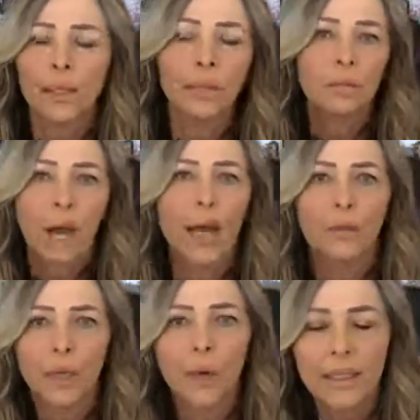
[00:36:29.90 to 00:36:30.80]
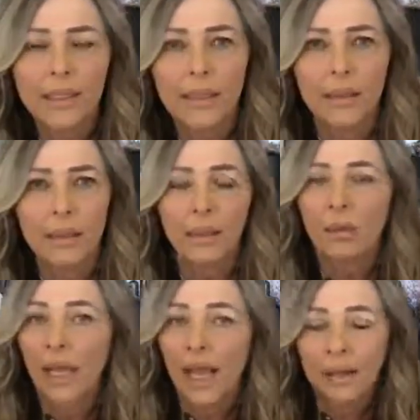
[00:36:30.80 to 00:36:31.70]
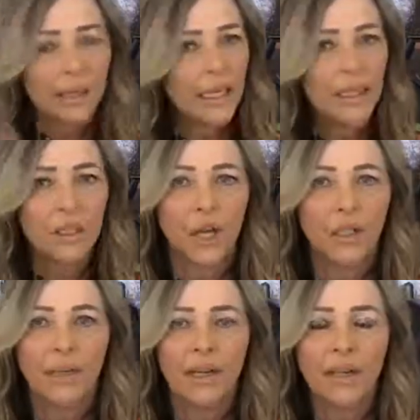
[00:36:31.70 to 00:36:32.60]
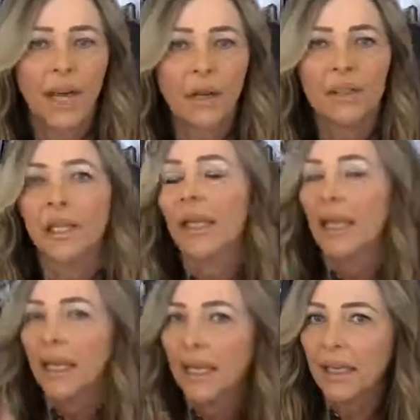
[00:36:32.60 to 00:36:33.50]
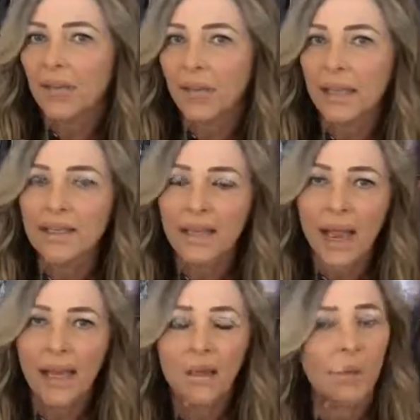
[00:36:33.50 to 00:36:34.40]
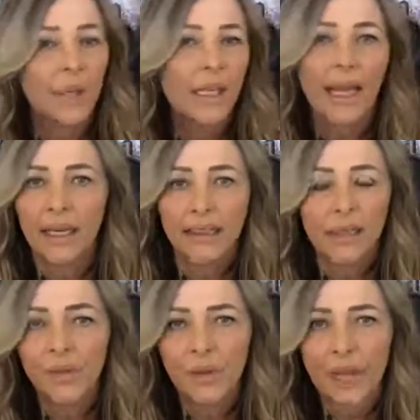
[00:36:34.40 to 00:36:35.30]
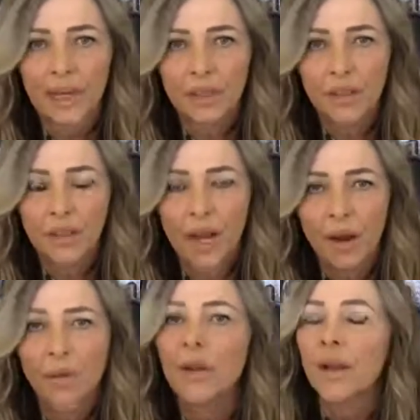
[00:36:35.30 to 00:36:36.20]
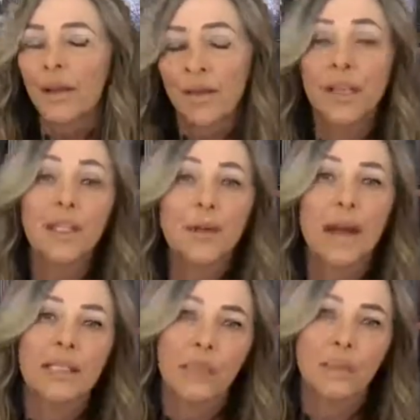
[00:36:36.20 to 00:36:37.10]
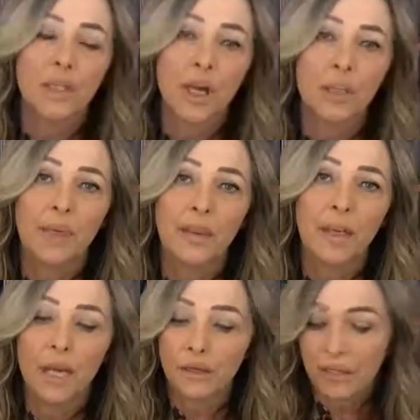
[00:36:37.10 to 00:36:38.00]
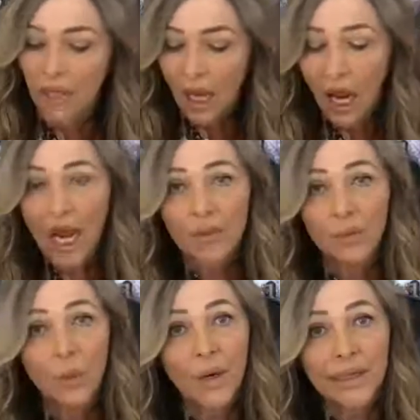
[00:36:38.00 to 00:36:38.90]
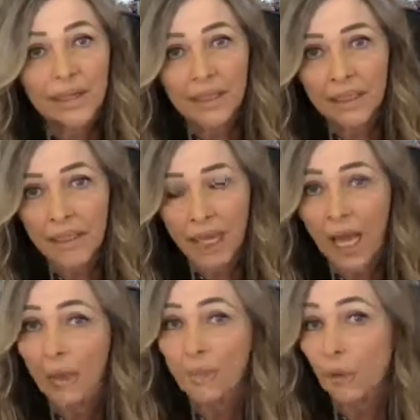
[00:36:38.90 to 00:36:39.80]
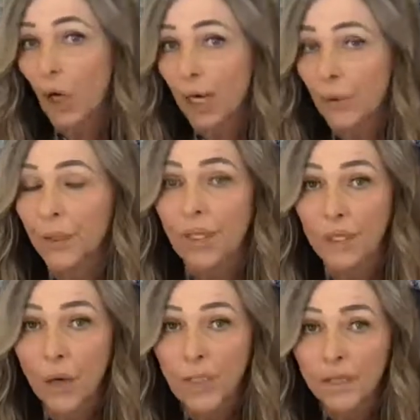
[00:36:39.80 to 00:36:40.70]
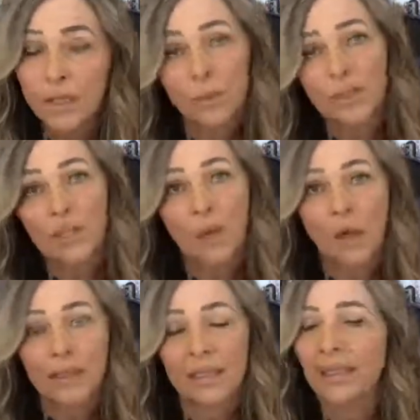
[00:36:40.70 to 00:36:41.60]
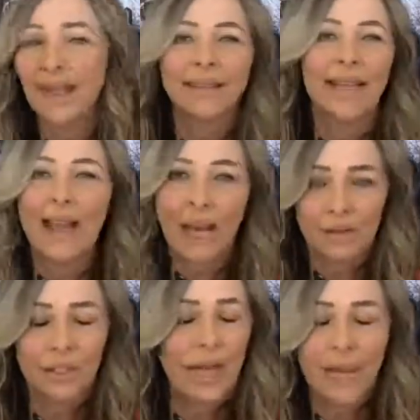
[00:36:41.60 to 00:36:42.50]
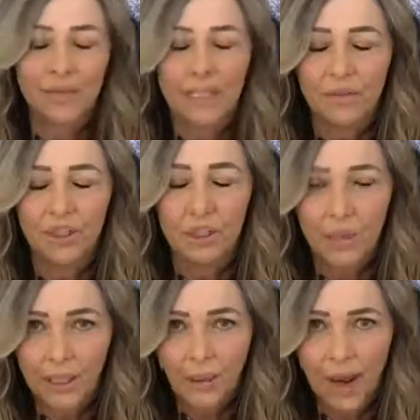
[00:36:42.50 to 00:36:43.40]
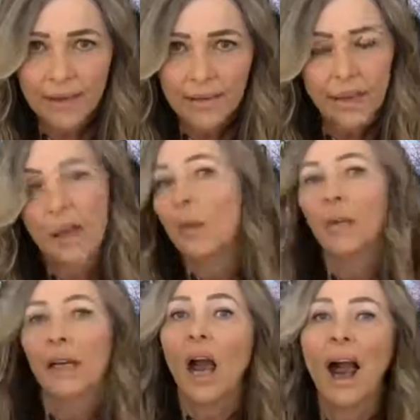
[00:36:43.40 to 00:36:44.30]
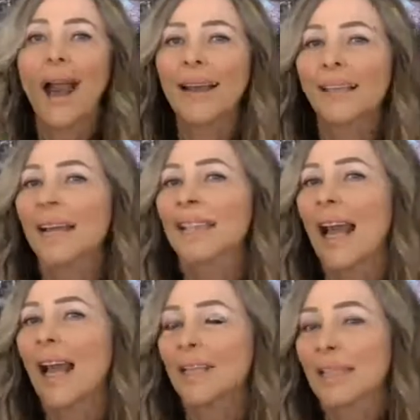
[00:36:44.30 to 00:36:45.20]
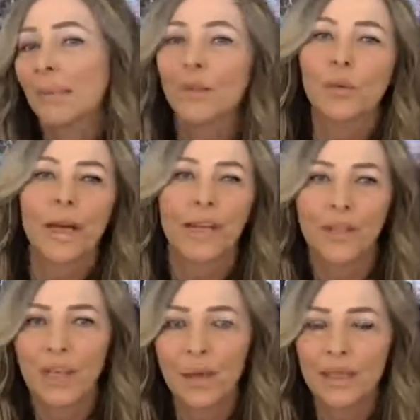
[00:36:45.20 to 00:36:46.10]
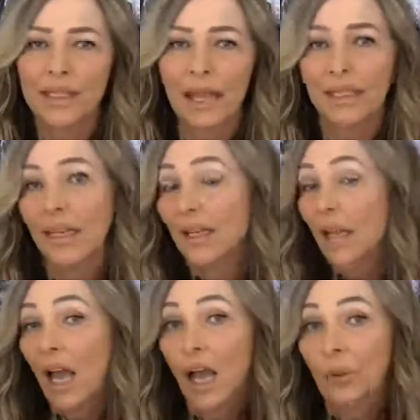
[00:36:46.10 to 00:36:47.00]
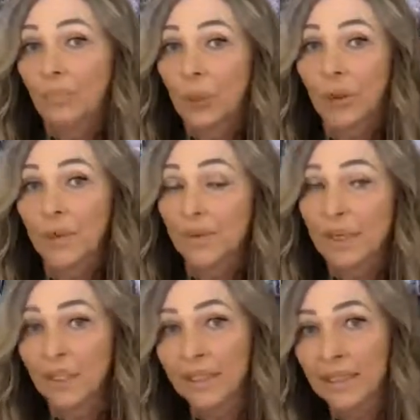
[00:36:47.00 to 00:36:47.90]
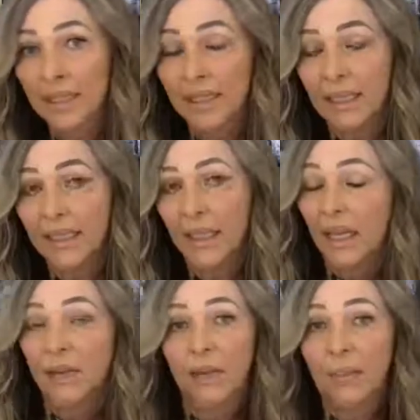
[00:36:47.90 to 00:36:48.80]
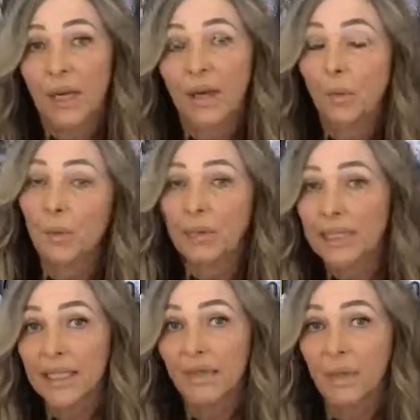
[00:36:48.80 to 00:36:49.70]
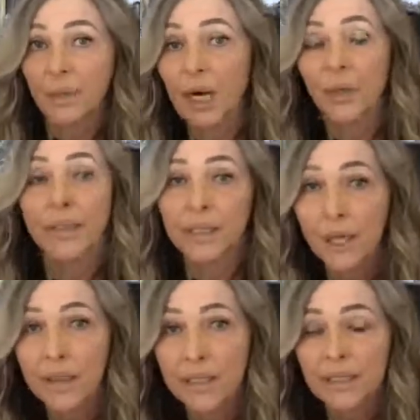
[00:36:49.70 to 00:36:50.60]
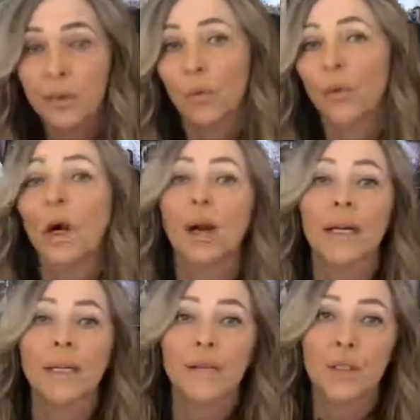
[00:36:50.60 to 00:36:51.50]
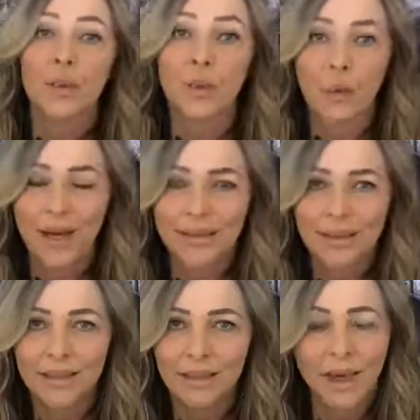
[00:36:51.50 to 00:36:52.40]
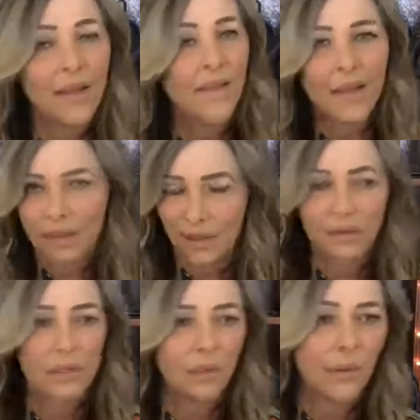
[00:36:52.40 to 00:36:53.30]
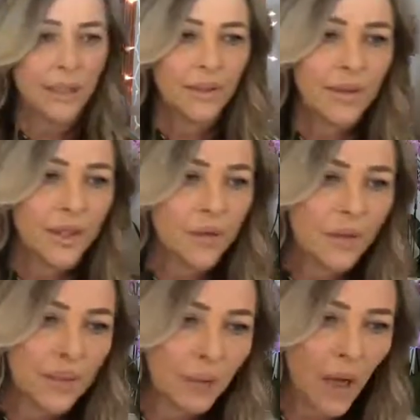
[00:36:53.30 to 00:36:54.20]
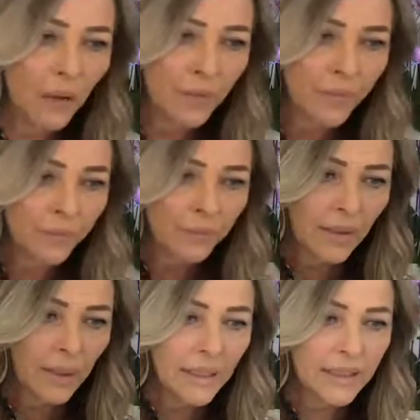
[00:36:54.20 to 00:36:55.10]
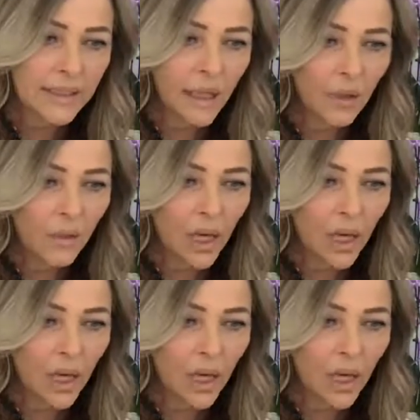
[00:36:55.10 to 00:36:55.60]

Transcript: I requested, and get it documented in the notes. If they say, we can't give you that answer now, then you ask them to document in the notes, I am requesting a prior written notice response. They have to give it to you anyways, but I like to ask them to write in the notes that program specialist stated the parent would receive a prior written notice regarding this request. And then it's also in the notes as well. So